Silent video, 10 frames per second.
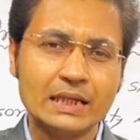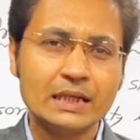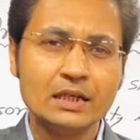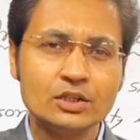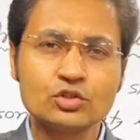
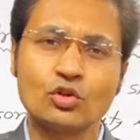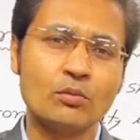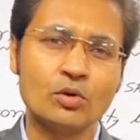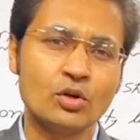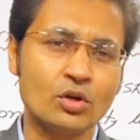English
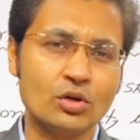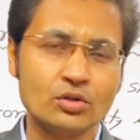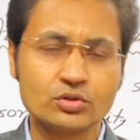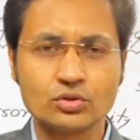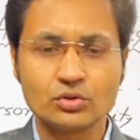common law.
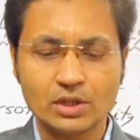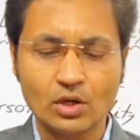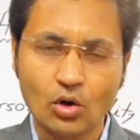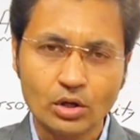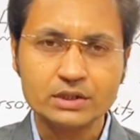So the
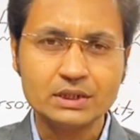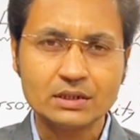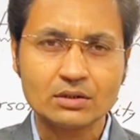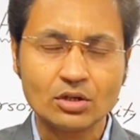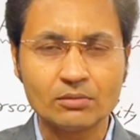
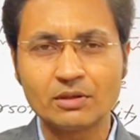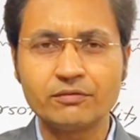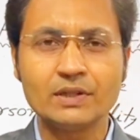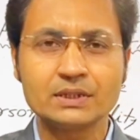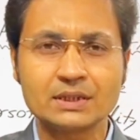origin of the
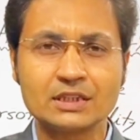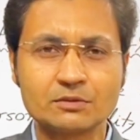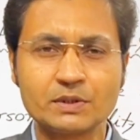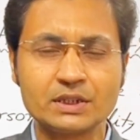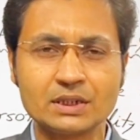first
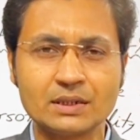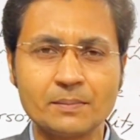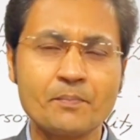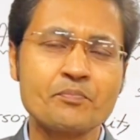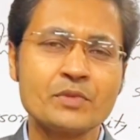
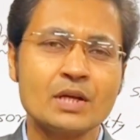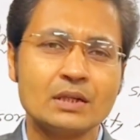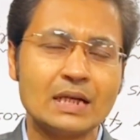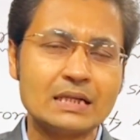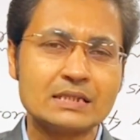expression,
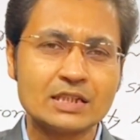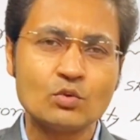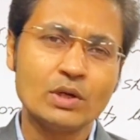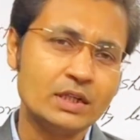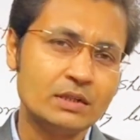that is
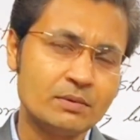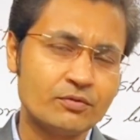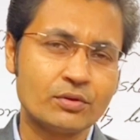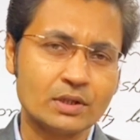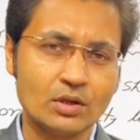equality
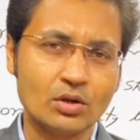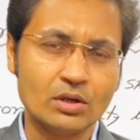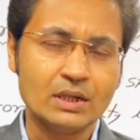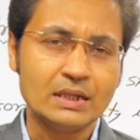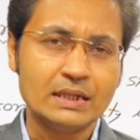before the
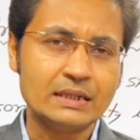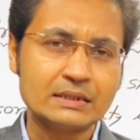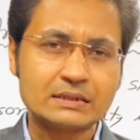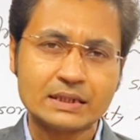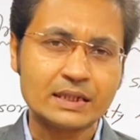law, it
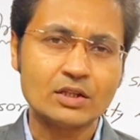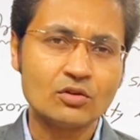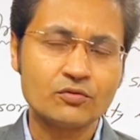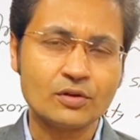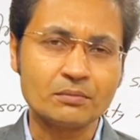is taken
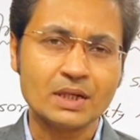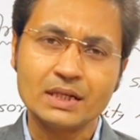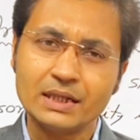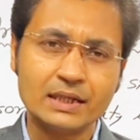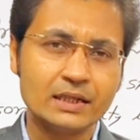out from
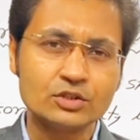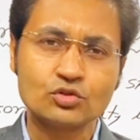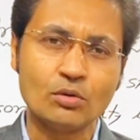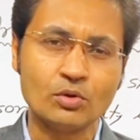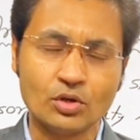the English
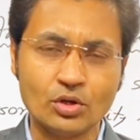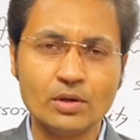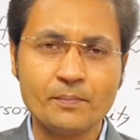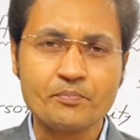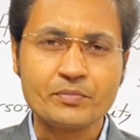common
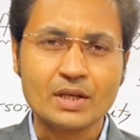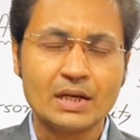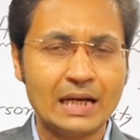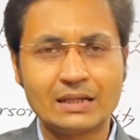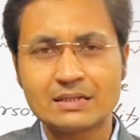law,
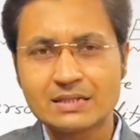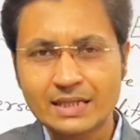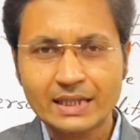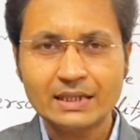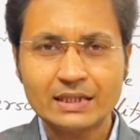and the
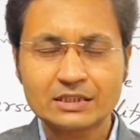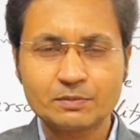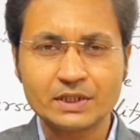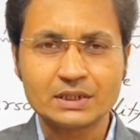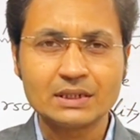second
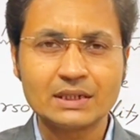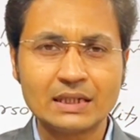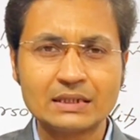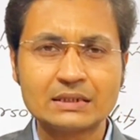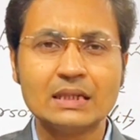expression,
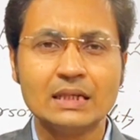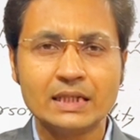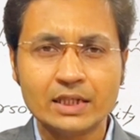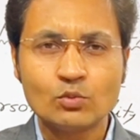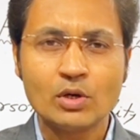that is
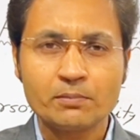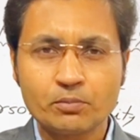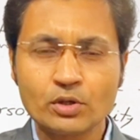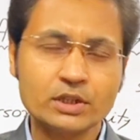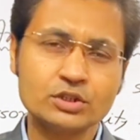equal
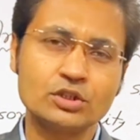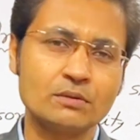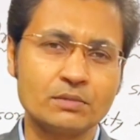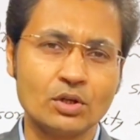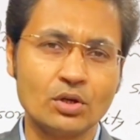protection
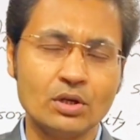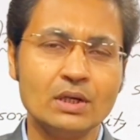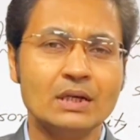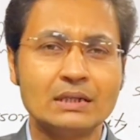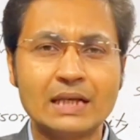of the
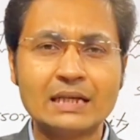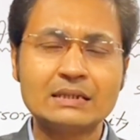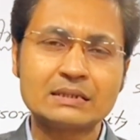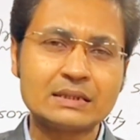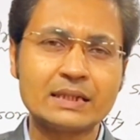law, that
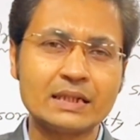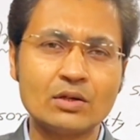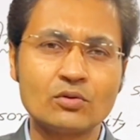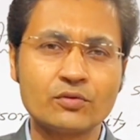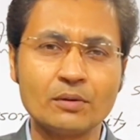is taken
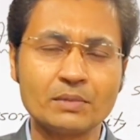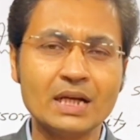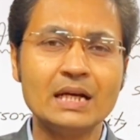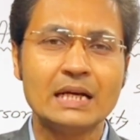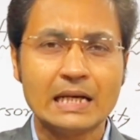out from
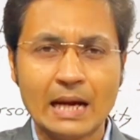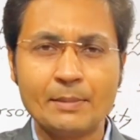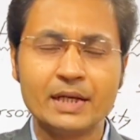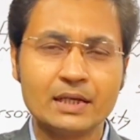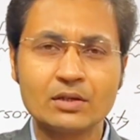the
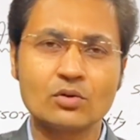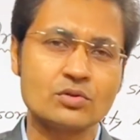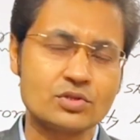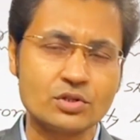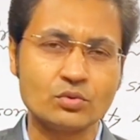American
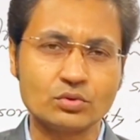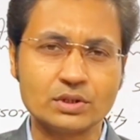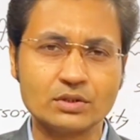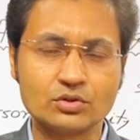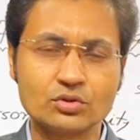
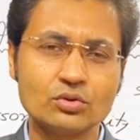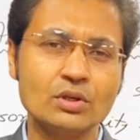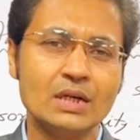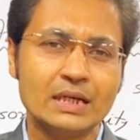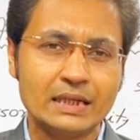Constitution. So
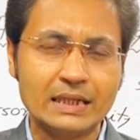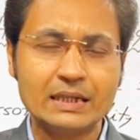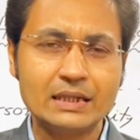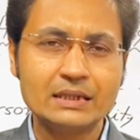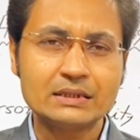
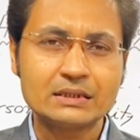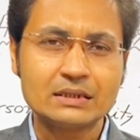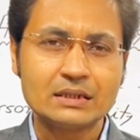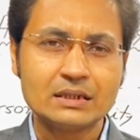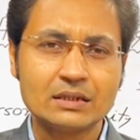English
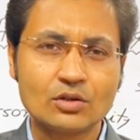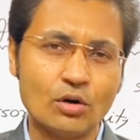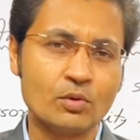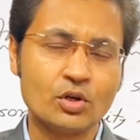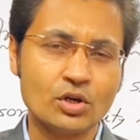
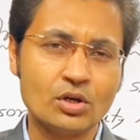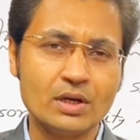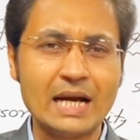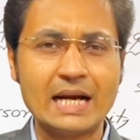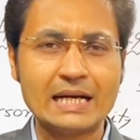common
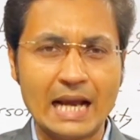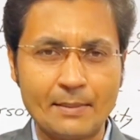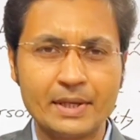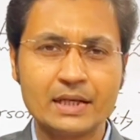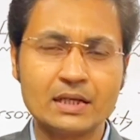law and
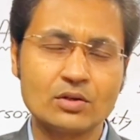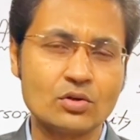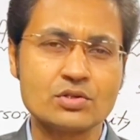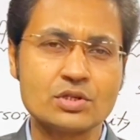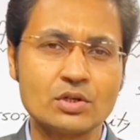American
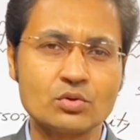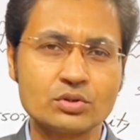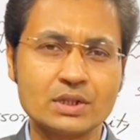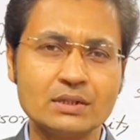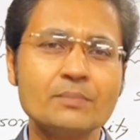
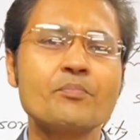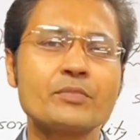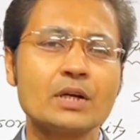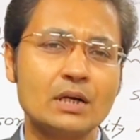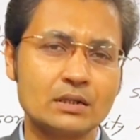Constitution
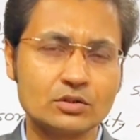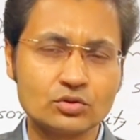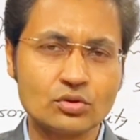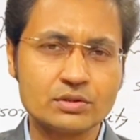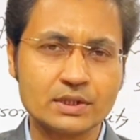are the
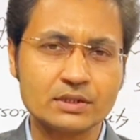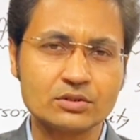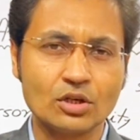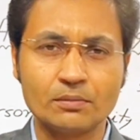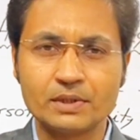
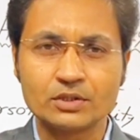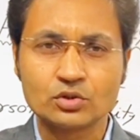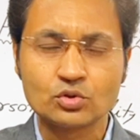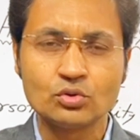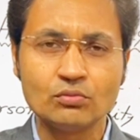sources of these
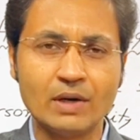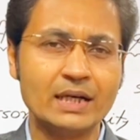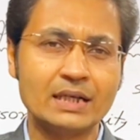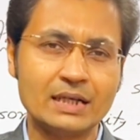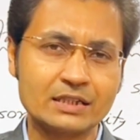two
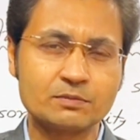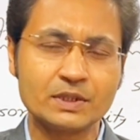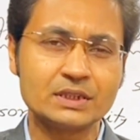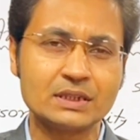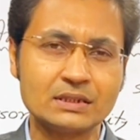vital
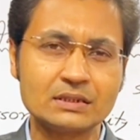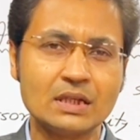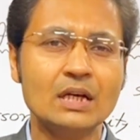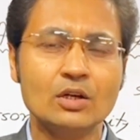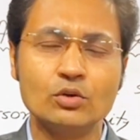expressions
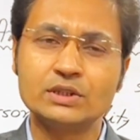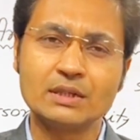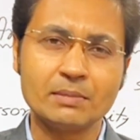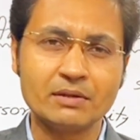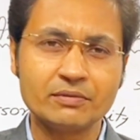which
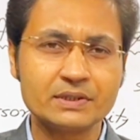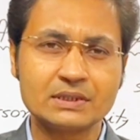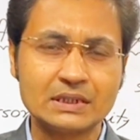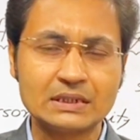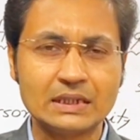are
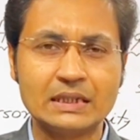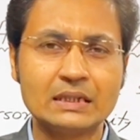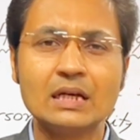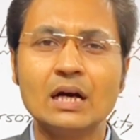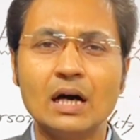manifested
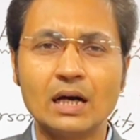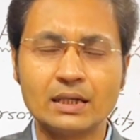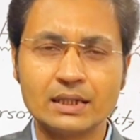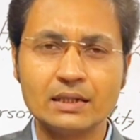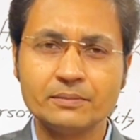in
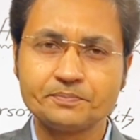Article